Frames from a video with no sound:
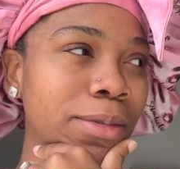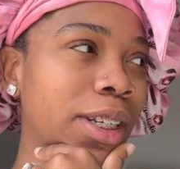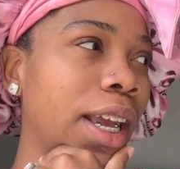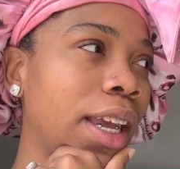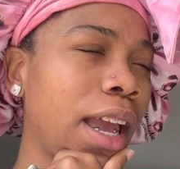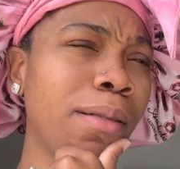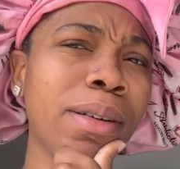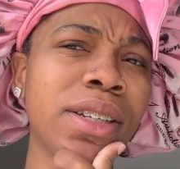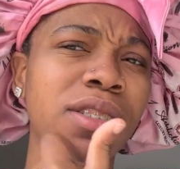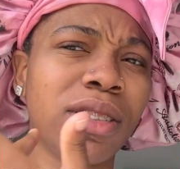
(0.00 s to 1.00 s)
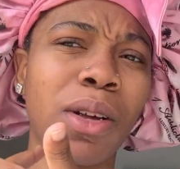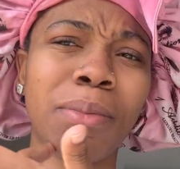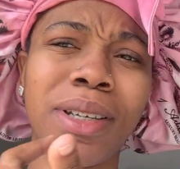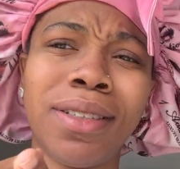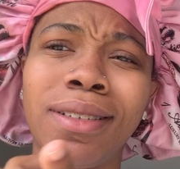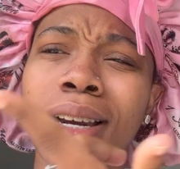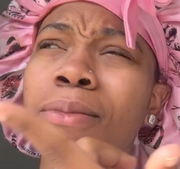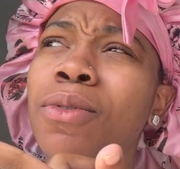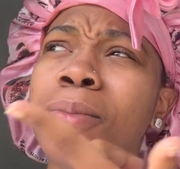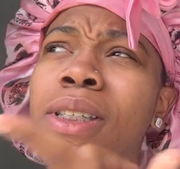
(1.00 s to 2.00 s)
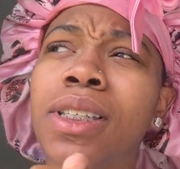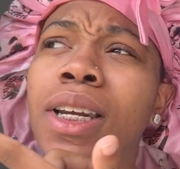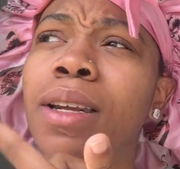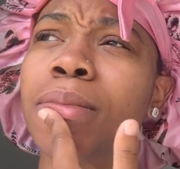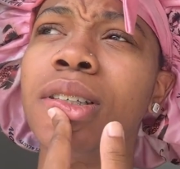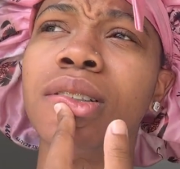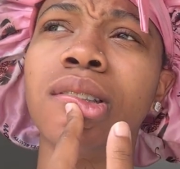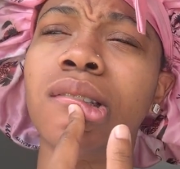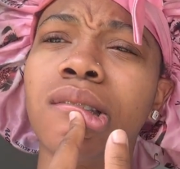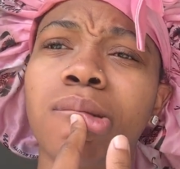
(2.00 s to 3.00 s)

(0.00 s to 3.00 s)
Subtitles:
Today, y'all probably just gonna be coming with me today, because